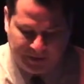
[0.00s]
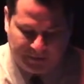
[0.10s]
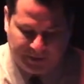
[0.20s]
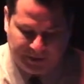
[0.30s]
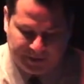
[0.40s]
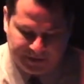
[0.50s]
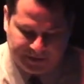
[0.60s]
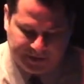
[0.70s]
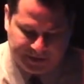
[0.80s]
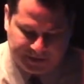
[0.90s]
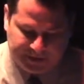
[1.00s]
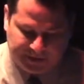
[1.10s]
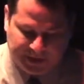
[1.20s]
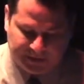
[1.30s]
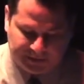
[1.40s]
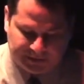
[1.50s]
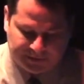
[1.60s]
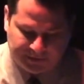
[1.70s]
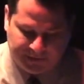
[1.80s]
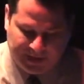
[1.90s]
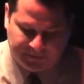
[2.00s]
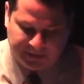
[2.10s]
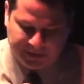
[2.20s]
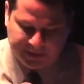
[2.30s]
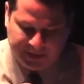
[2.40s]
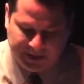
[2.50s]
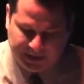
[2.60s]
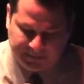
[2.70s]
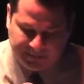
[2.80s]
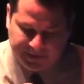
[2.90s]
Where he was an assistant counsel after 1980.